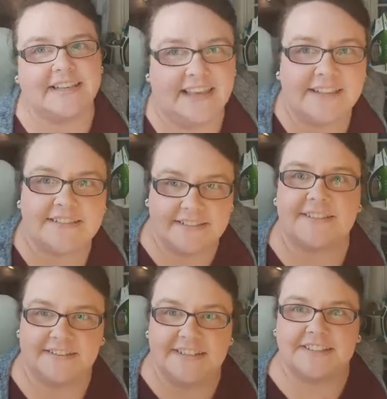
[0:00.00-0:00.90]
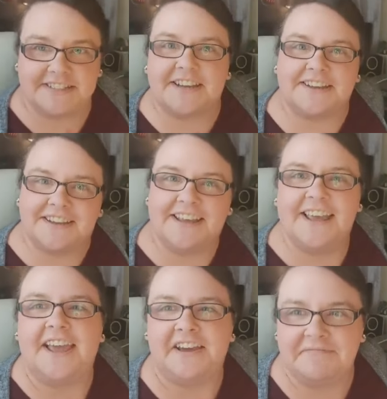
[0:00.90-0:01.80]
guests on his show.
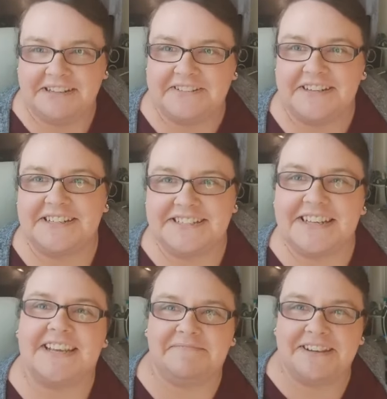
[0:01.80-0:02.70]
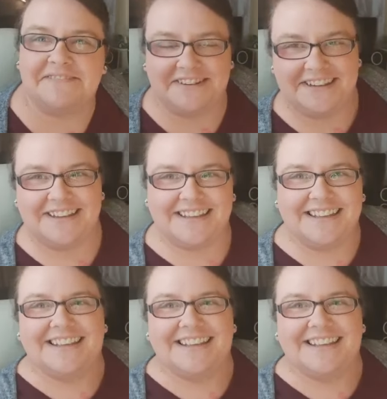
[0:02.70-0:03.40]
I've been trying to keep it quiet,